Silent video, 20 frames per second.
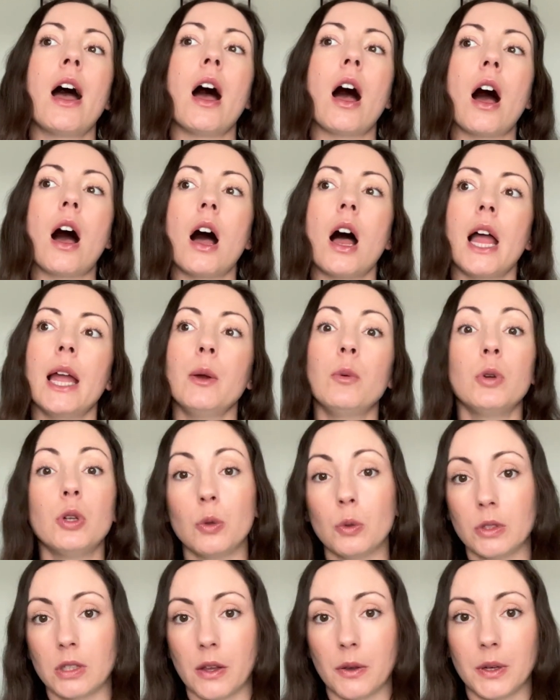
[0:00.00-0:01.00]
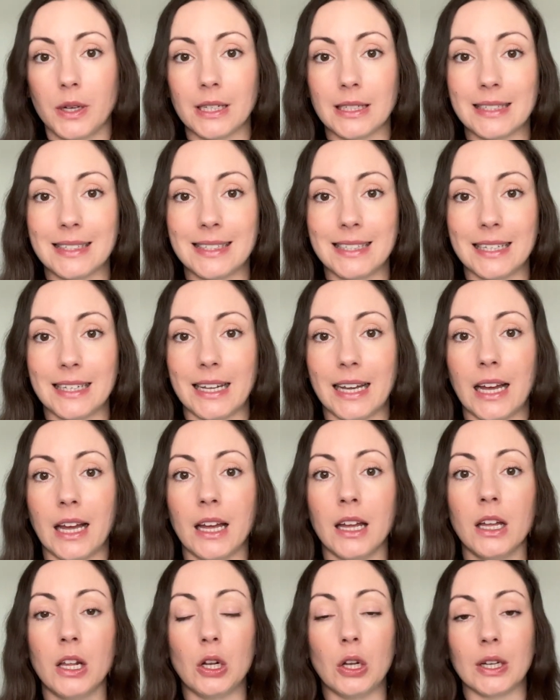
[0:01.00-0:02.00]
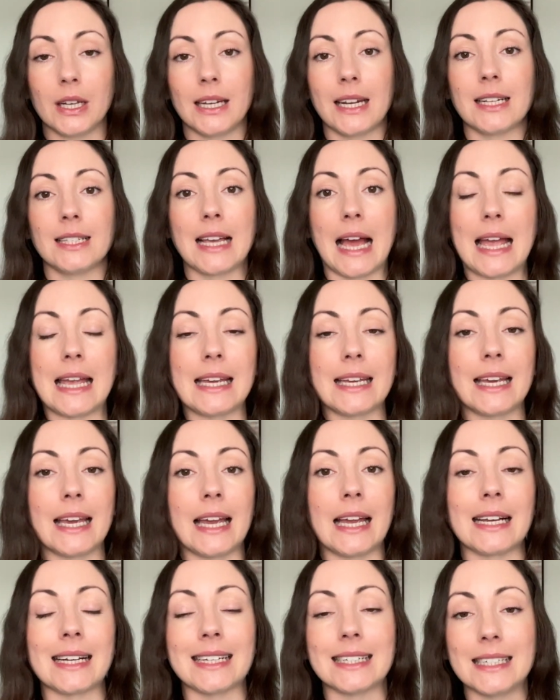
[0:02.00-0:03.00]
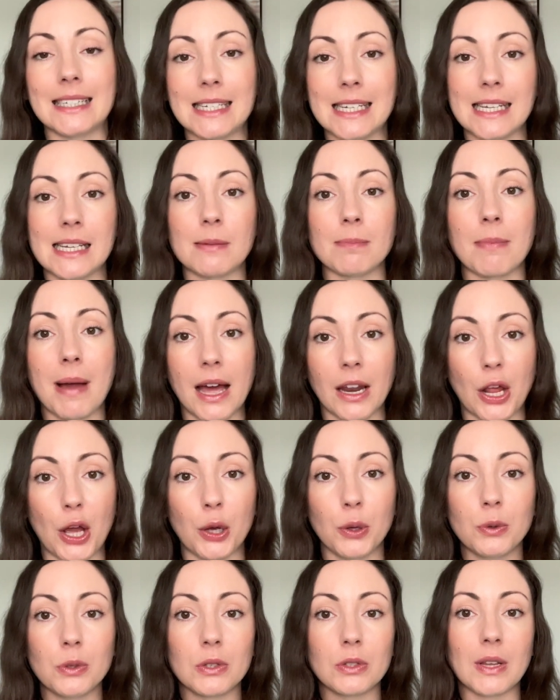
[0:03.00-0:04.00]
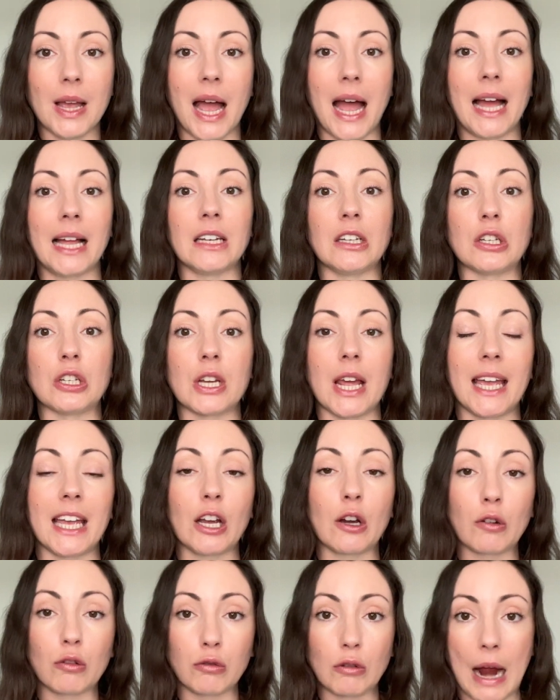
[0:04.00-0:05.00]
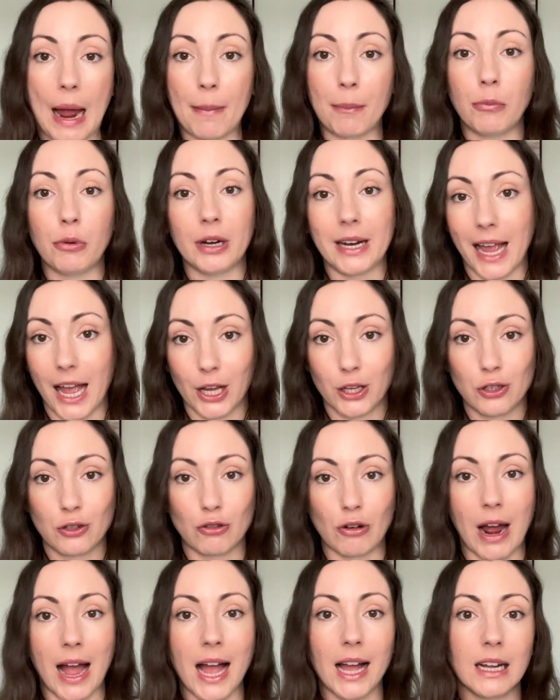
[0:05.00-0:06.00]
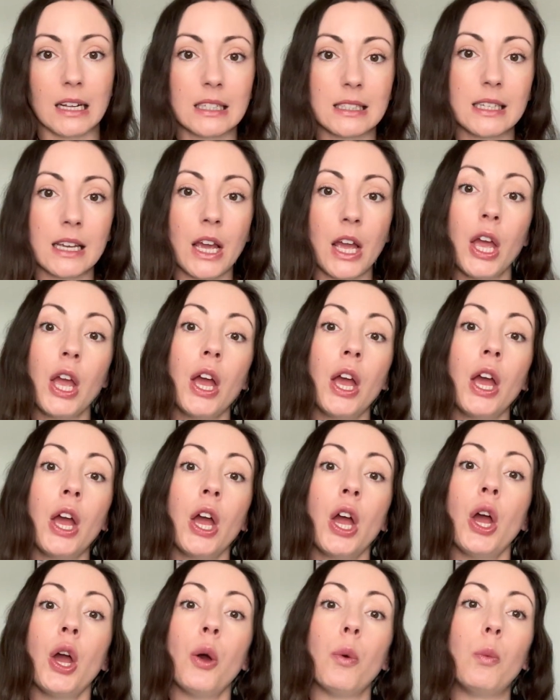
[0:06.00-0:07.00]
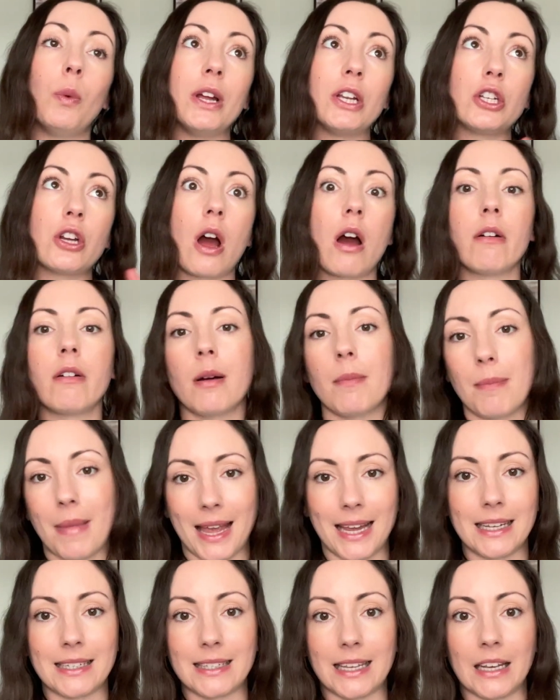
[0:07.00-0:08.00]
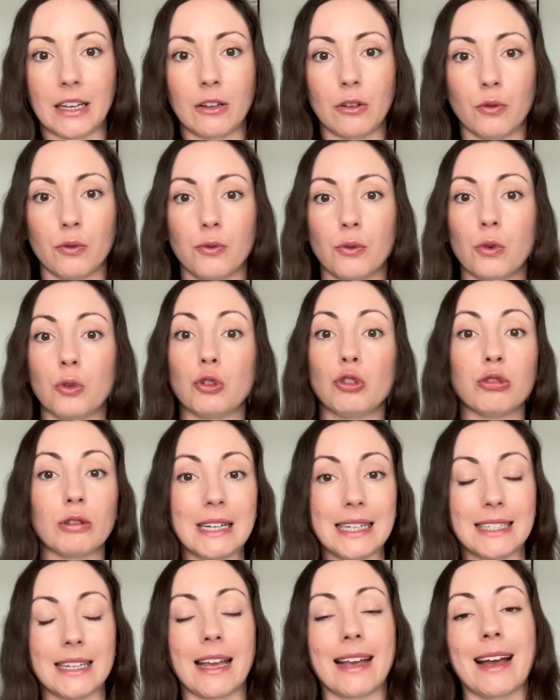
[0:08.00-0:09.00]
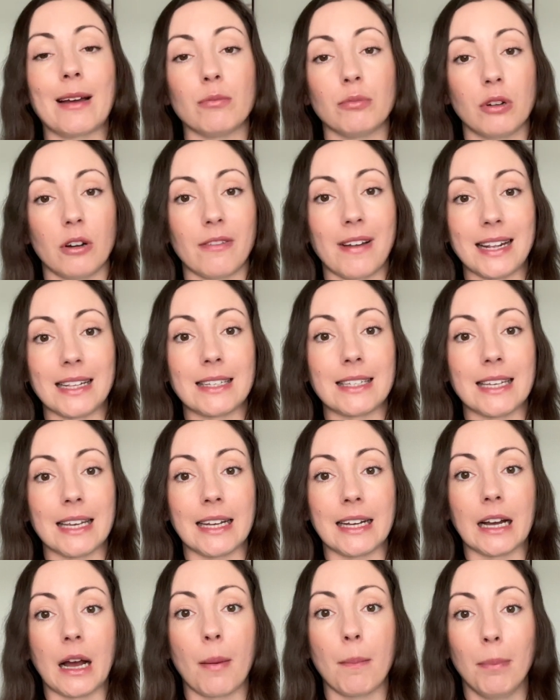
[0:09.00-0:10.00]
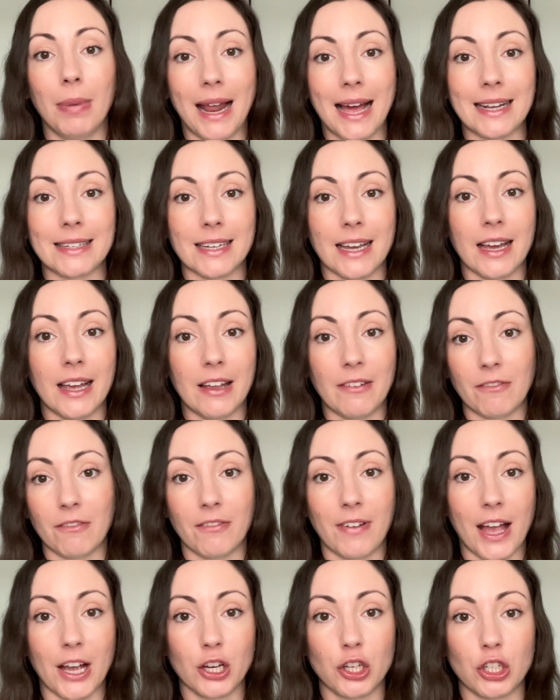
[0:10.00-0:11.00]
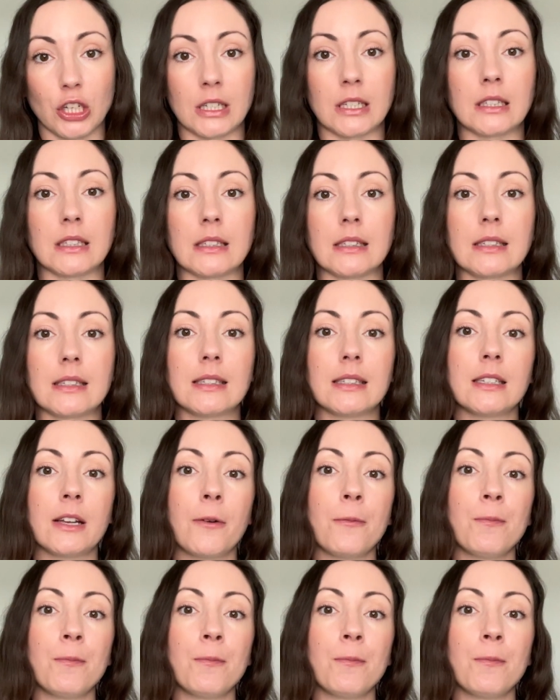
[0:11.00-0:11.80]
I would also consider looking at taking D-mannose and a cranberry extract, which are amazing for treating and preventing bladder infections.